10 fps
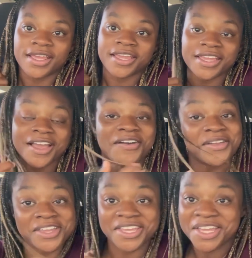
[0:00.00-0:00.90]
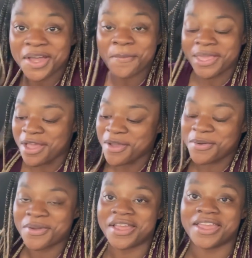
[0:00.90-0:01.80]
Y'all, here come,
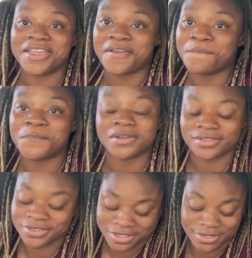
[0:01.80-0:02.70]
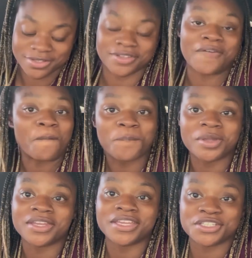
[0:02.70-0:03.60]
y'all. Hey, I'm finna, I'm
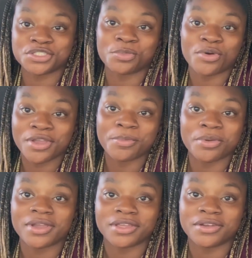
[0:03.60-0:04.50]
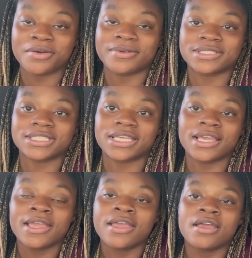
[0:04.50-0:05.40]
finna get your boy Brent, you know what I'm saying?
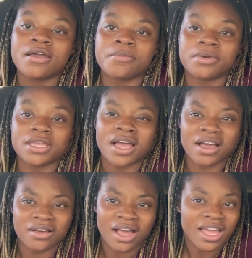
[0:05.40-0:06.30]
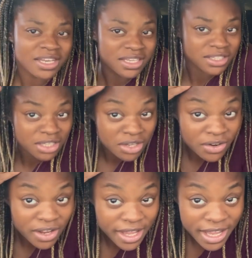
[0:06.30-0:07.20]
But y'all, I need your
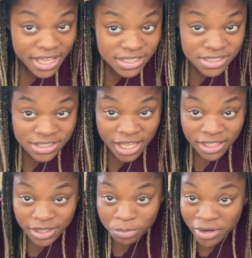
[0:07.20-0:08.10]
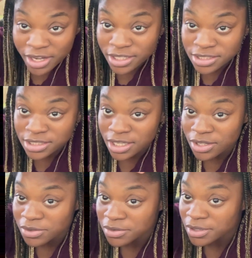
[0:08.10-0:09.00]
girl mm. edges. Like, the braid
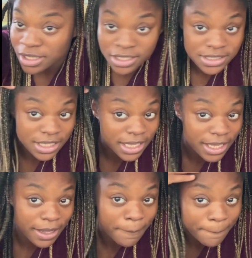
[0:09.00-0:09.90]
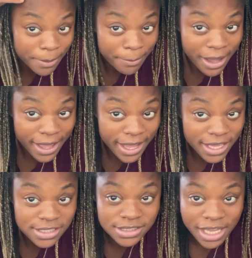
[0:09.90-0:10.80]
still is it, but my
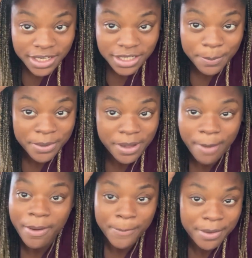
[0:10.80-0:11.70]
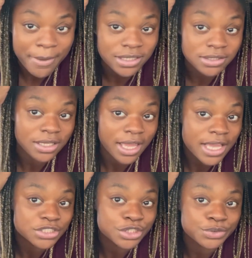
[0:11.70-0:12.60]
edges, I need to put, I'm gonna put my
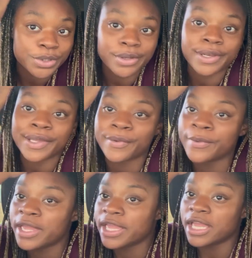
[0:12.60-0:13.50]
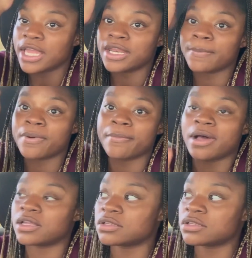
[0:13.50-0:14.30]
edge control on and then put my,